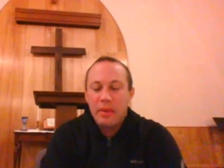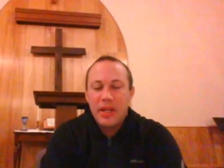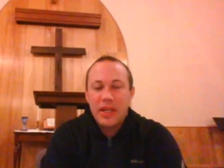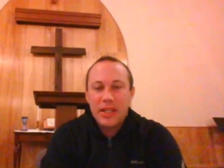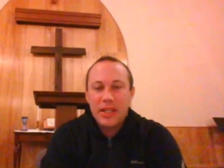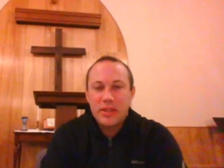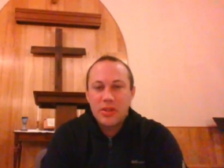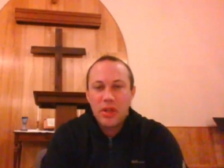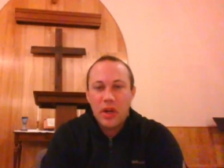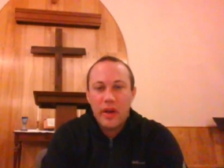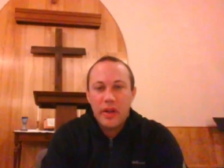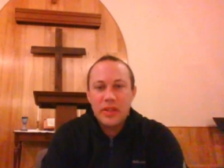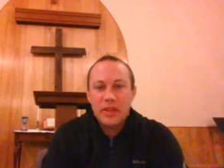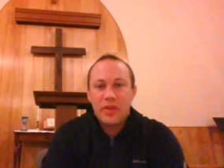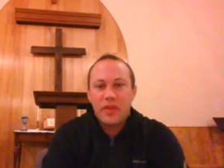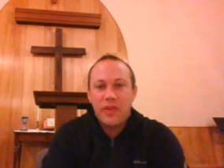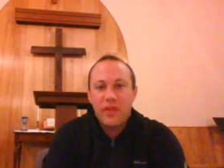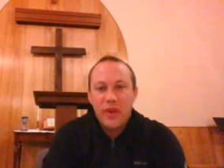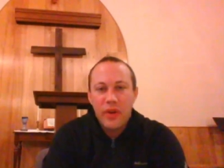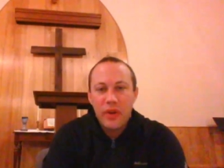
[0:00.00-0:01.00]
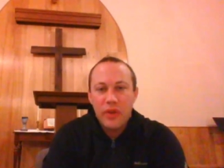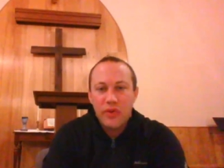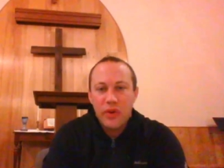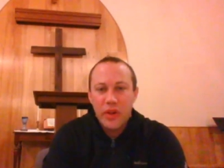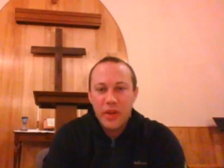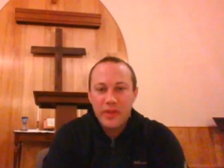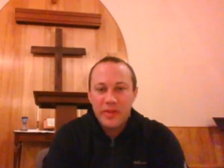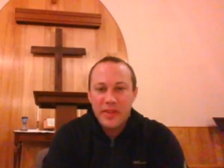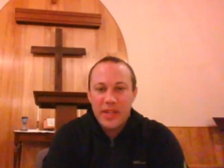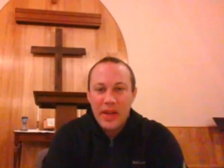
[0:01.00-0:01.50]
because Saul is
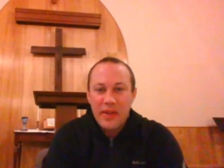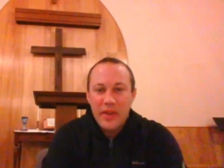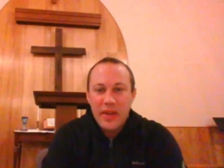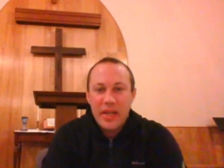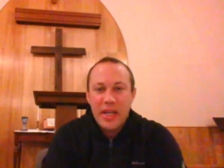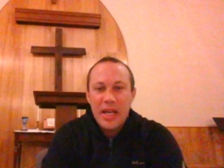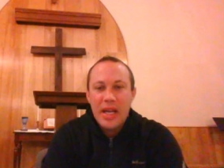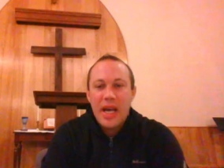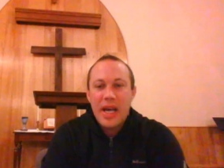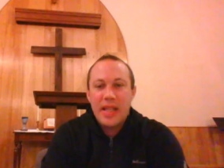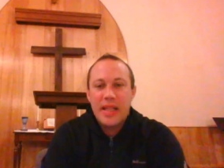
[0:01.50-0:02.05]
fearful of David,